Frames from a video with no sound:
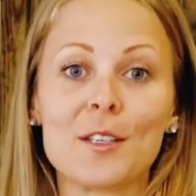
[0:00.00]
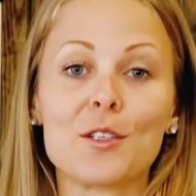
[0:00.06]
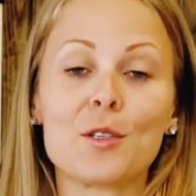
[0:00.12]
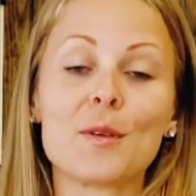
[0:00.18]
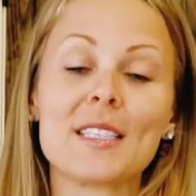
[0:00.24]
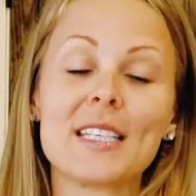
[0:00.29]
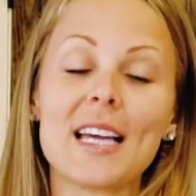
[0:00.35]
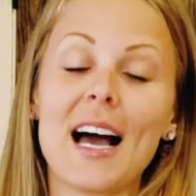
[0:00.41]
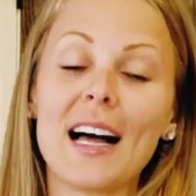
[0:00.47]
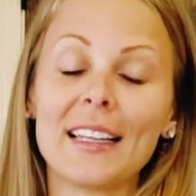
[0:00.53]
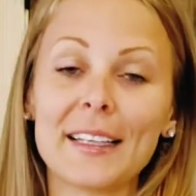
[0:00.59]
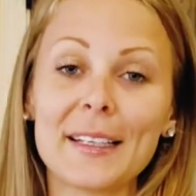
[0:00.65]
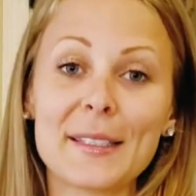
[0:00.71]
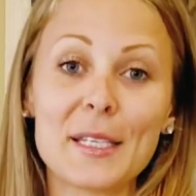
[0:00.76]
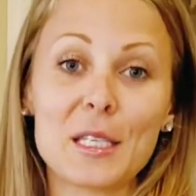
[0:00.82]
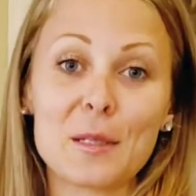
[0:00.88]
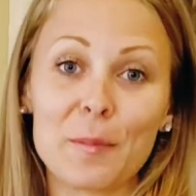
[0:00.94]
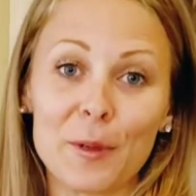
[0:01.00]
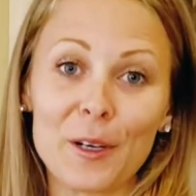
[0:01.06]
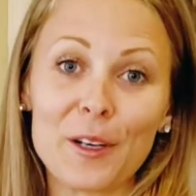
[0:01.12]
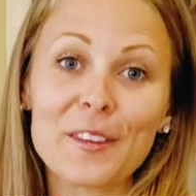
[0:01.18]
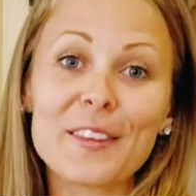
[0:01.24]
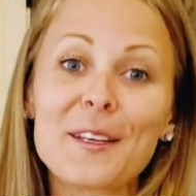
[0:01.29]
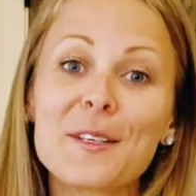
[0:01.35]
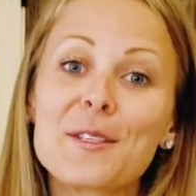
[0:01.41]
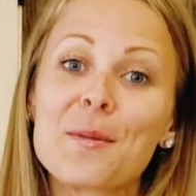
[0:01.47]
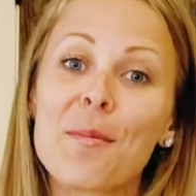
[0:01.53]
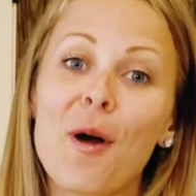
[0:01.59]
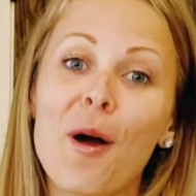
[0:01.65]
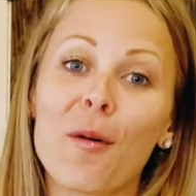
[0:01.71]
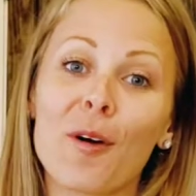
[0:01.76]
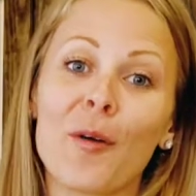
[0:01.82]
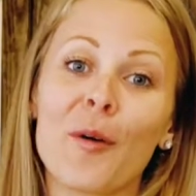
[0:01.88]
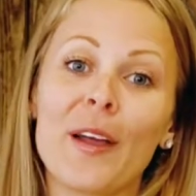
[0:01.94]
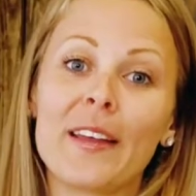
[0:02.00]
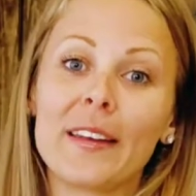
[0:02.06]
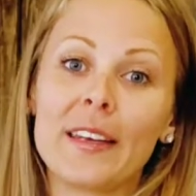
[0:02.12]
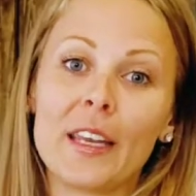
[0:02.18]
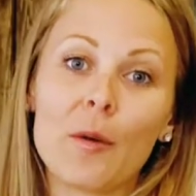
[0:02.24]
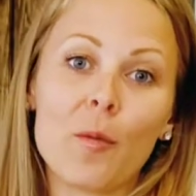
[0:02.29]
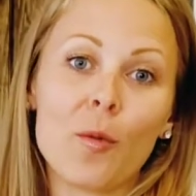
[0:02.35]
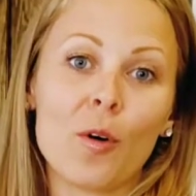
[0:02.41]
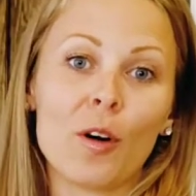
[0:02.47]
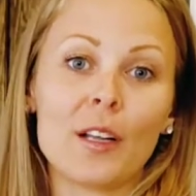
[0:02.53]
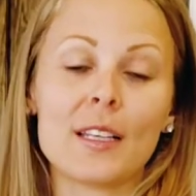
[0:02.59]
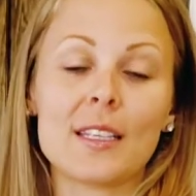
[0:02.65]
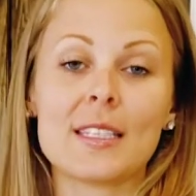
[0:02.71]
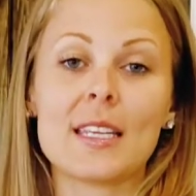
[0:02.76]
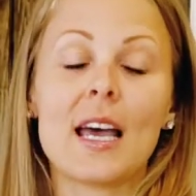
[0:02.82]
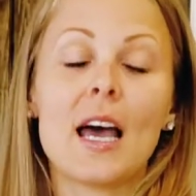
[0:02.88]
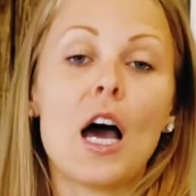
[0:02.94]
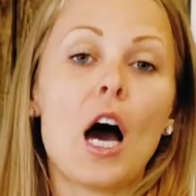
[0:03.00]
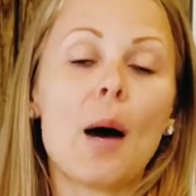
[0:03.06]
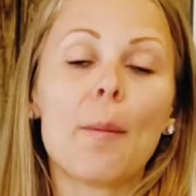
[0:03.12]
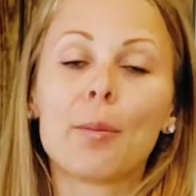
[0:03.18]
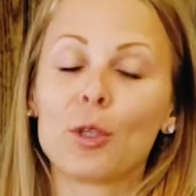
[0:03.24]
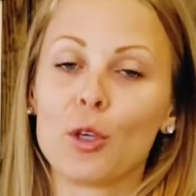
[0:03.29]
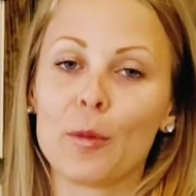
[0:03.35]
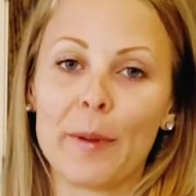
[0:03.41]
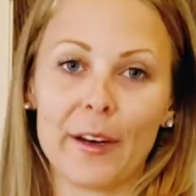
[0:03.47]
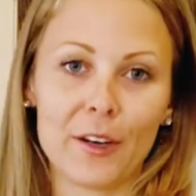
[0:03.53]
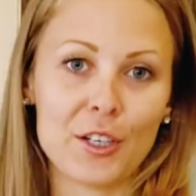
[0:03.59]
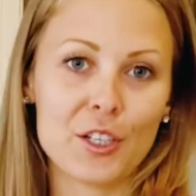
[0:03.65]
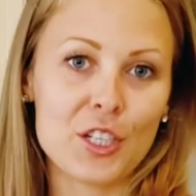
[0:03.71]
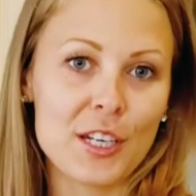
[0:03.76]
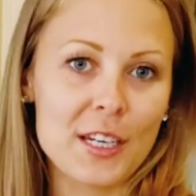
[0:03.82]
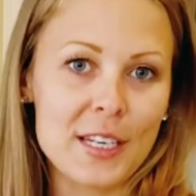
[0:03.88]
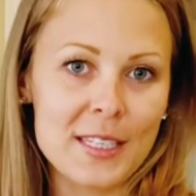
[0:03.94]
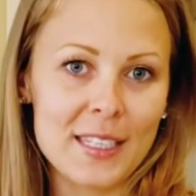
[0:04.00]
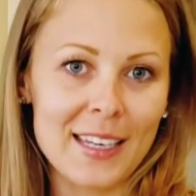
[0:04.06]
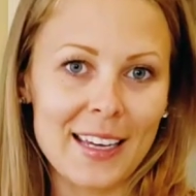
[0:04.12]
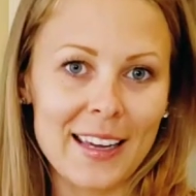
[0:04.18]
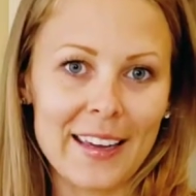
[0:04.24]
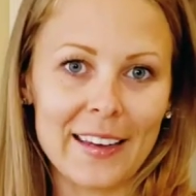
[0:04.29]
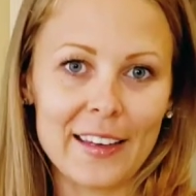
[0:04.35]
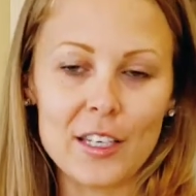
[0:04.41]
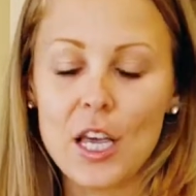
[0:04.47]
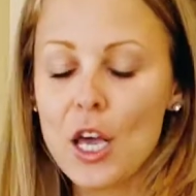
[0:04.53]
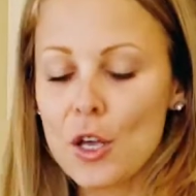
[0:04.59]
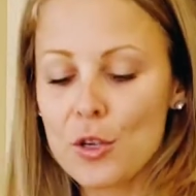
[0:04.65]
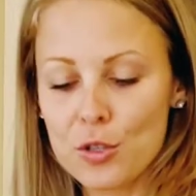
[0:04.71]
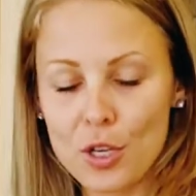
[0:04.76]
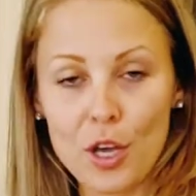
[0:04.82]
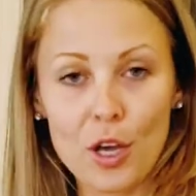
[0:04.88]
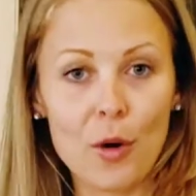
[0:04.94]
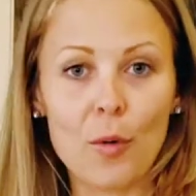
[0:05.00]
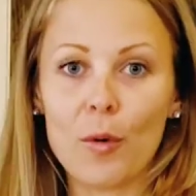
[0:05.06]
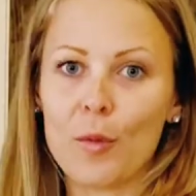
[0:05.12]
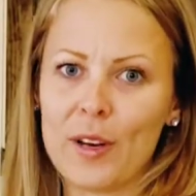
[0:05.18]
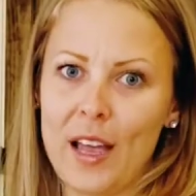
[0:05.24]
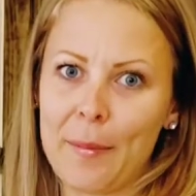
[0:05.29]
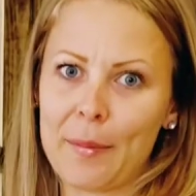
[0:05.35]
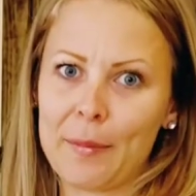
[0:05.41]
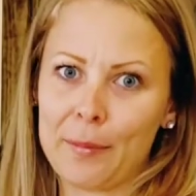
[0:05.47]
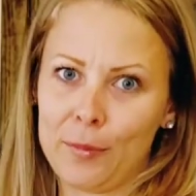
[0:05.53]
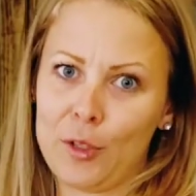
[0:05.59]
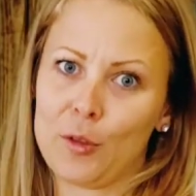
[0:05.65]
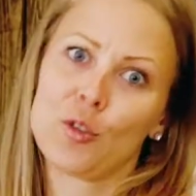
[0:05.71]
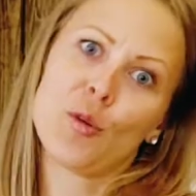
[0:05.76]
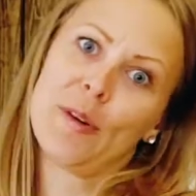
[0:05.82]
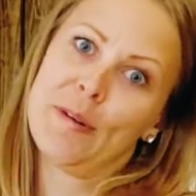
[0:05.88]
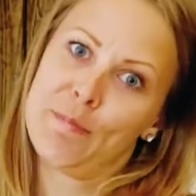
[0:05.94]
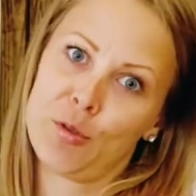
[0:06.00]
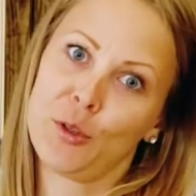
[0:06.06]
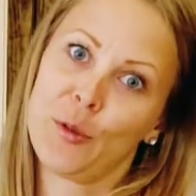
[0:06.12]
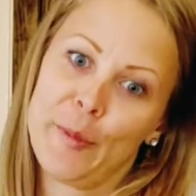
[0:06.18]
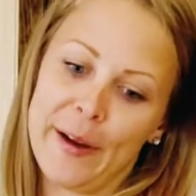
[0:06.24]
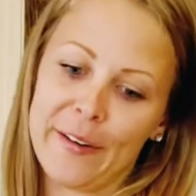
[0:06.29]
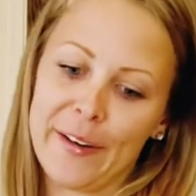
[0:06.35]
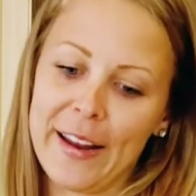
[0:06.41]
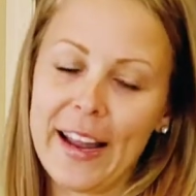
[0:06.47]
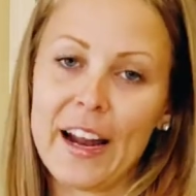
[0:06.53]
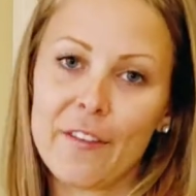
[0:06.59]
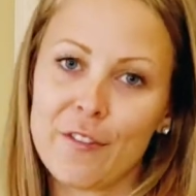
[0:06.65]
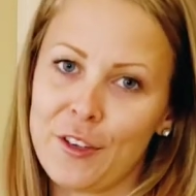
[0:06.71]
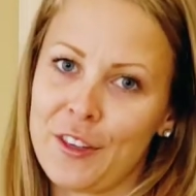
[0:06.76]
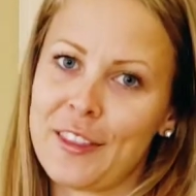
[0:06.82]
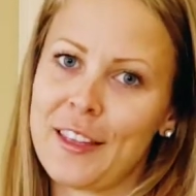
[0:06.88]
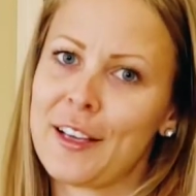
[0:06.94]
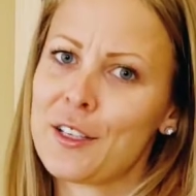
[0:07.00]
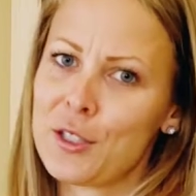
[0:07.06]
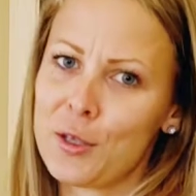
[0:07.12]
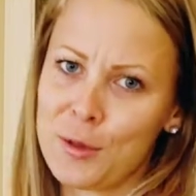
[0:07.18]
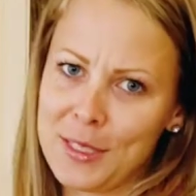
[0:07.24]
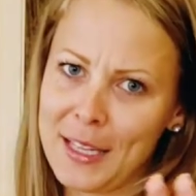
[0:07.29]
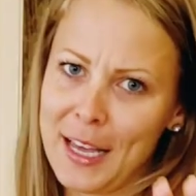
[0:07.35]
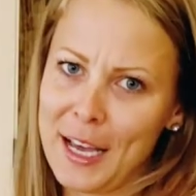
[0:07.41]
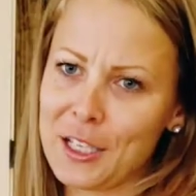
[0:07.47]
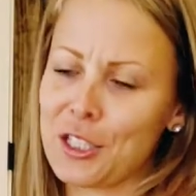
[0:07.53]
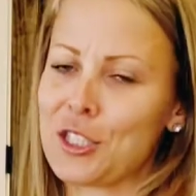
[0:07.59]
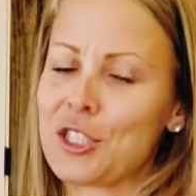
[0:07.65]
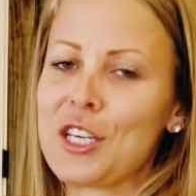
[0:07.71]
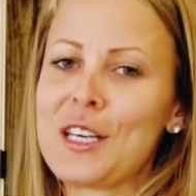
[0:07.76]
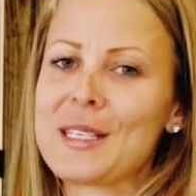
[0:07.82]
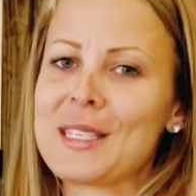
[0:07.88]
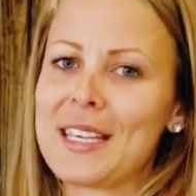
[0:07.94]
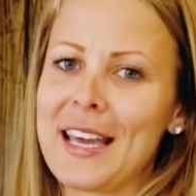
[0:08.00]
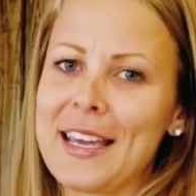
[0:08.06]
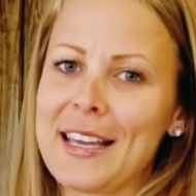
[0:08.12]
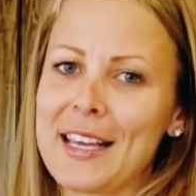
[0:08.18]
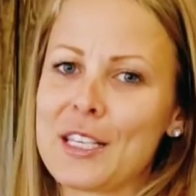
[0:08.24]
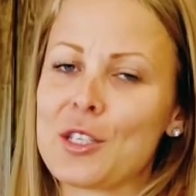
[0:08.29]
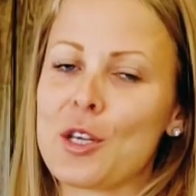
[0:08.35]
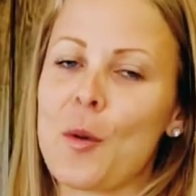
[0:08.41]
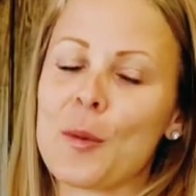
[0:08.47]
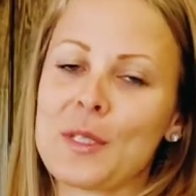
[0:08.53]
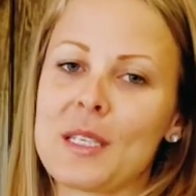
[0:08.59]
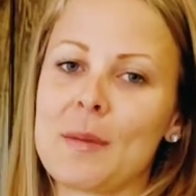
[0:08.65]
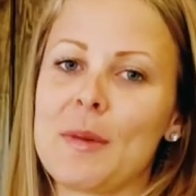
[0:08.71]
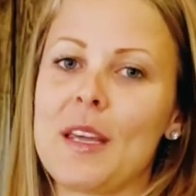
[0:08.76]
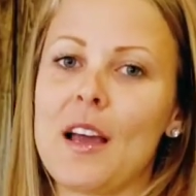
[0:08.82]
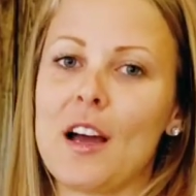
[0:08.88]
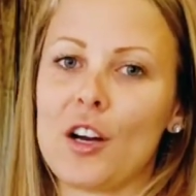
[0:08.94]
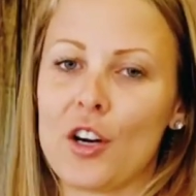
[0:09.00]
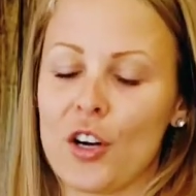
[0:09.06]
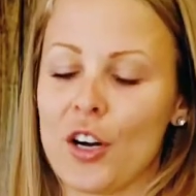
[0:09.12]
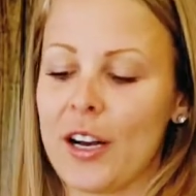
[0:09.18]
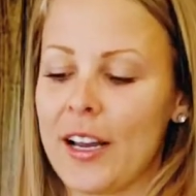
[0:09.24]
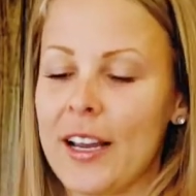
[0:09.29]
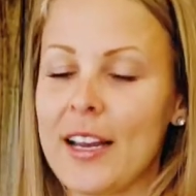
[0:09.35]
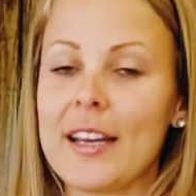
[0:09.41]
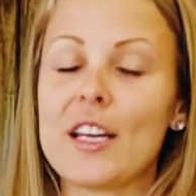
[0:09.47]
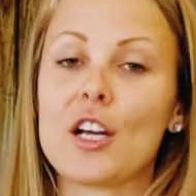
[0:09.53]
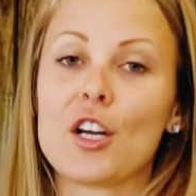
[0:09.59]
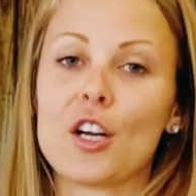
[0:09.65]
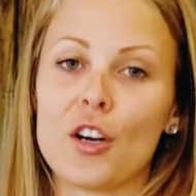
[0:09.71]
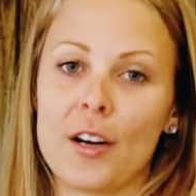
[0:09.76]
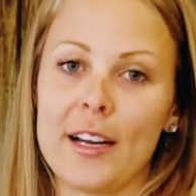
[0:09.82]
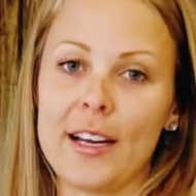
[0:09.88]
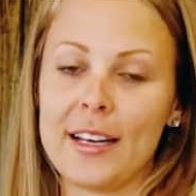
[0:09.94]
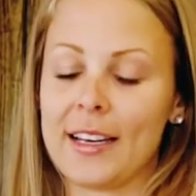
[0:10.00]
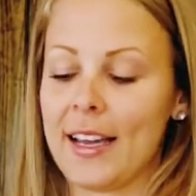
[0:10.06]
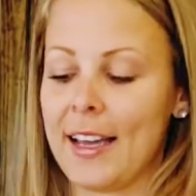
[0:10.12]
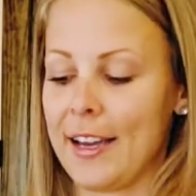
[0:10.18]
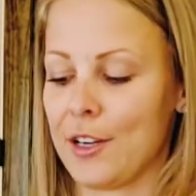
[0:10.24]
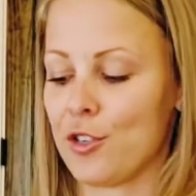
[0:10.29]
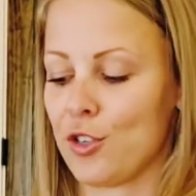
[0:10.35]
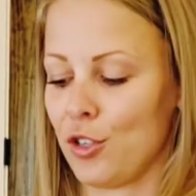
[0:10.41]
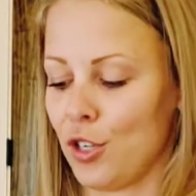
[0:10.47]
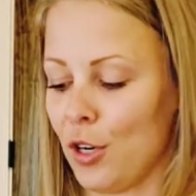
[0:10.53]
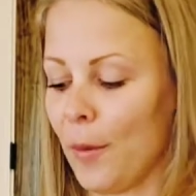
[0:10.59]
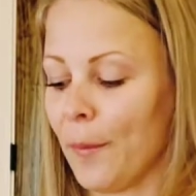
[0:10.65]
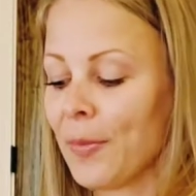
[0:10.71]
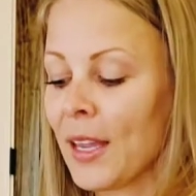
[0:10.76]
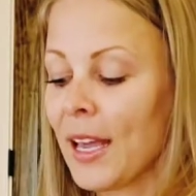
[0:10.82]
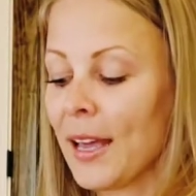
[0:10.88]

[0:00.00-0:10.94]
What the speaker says: So it's Alex's birthday tomorrow and he wants a blueberry cheesecake. So we have been doing blueberry everything. So Slash the cheesecake is going to be a great cake to do.